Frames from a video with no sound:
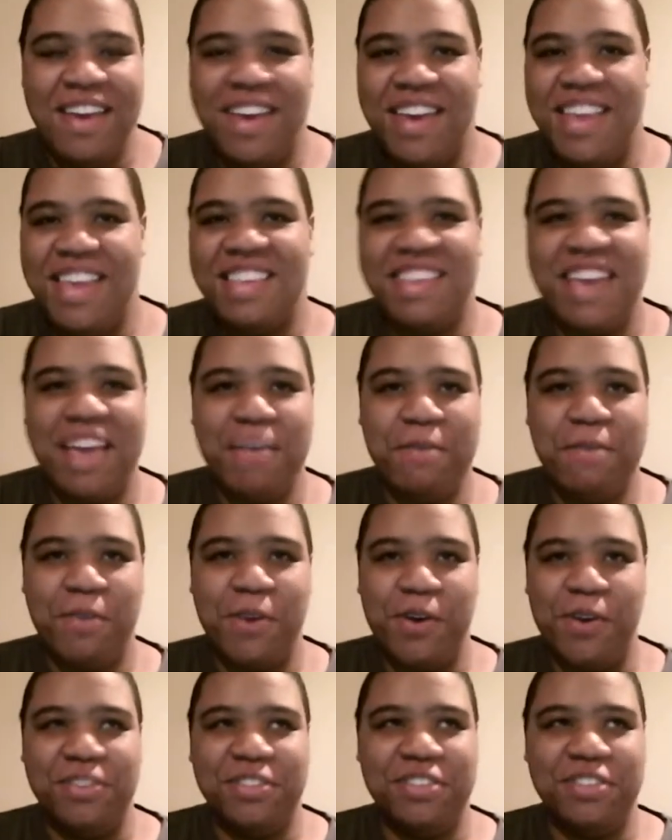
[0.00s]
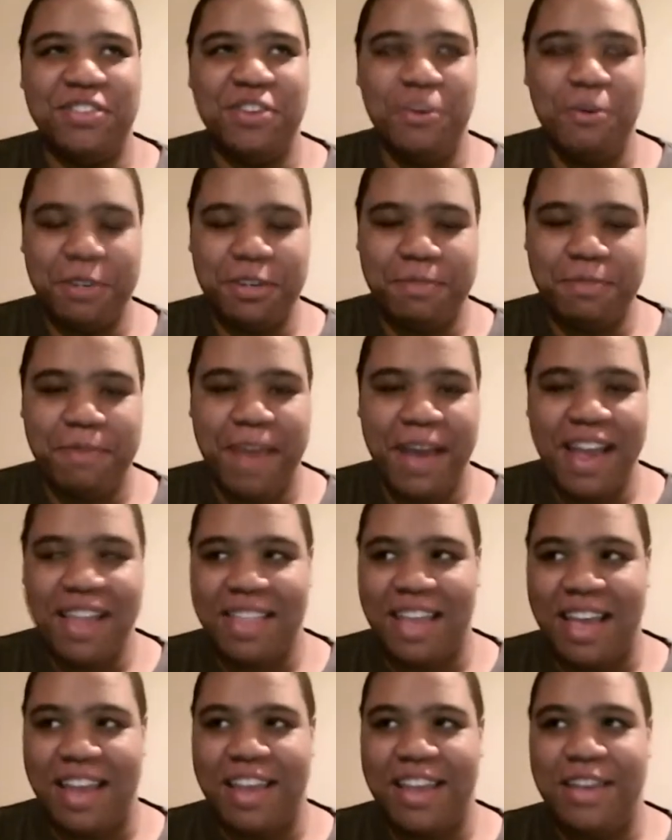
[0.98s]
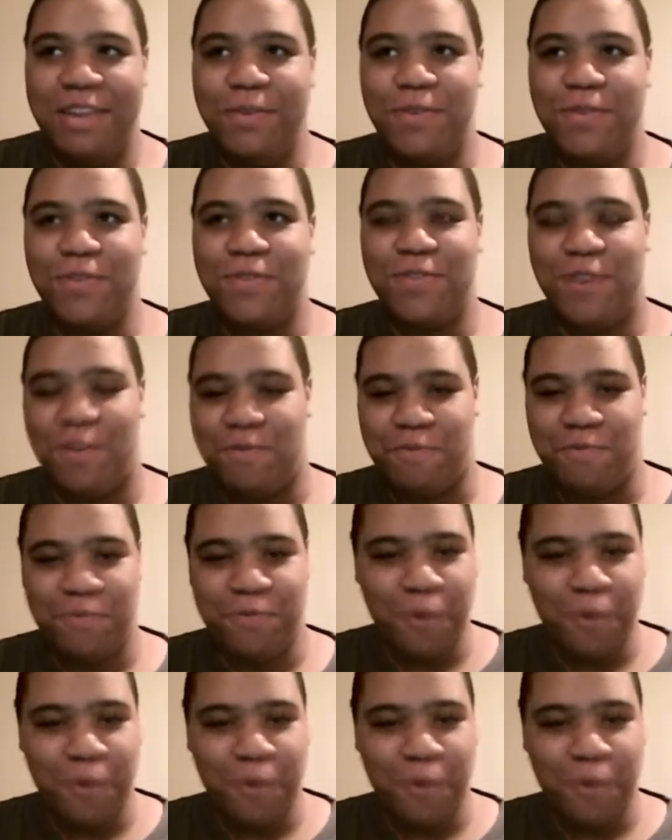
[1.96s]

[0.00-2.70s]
his head will go into so much pain that he will start